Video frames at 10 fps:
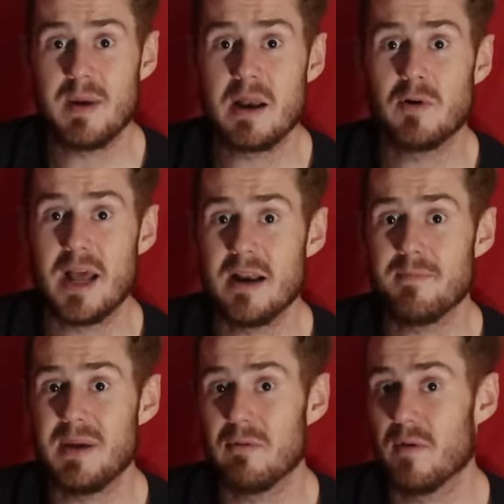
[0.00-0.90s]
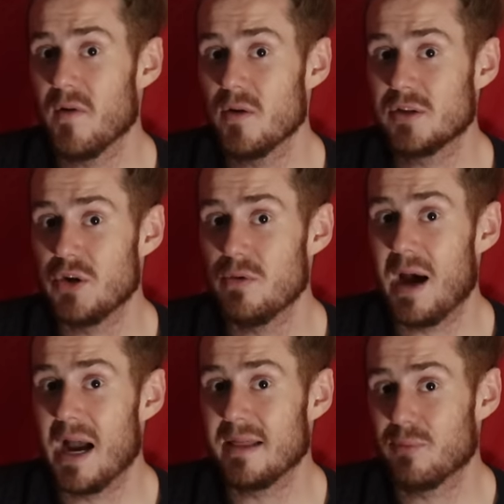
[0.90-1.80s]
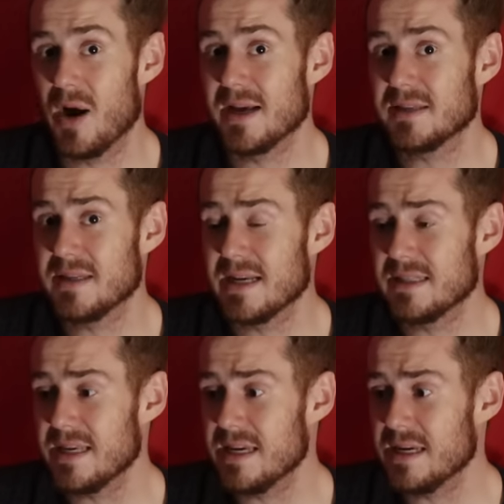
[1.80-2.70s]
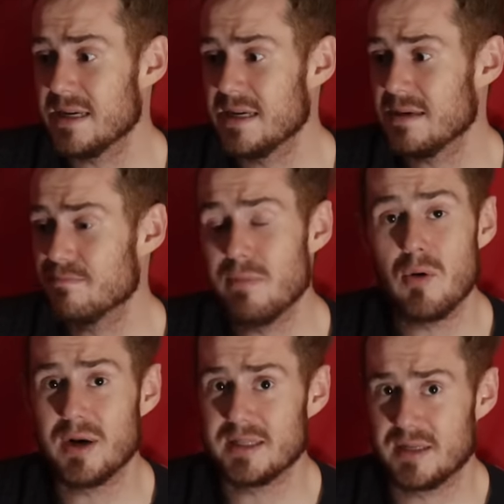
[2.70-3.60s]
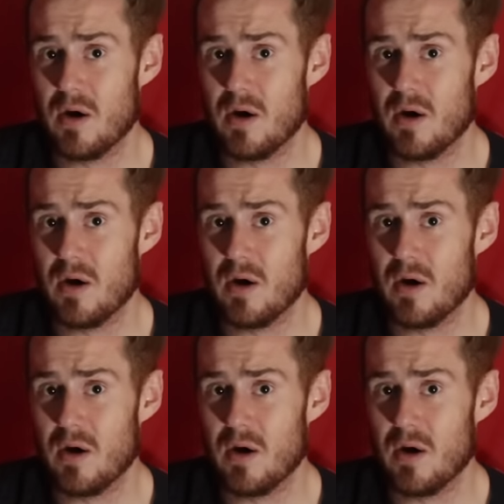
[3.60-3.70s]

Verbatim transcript: men would end up being referred to by the press as the bonus